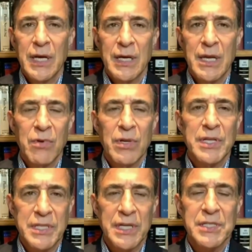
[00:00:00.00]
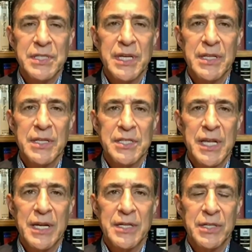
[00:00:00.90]
He really does need the
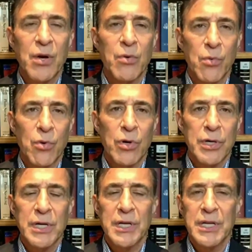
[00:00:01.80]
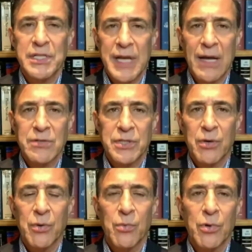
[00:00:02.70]
Senate to go to work. He needs the House to
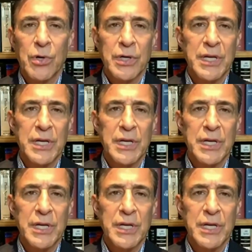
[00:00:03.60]
go to work.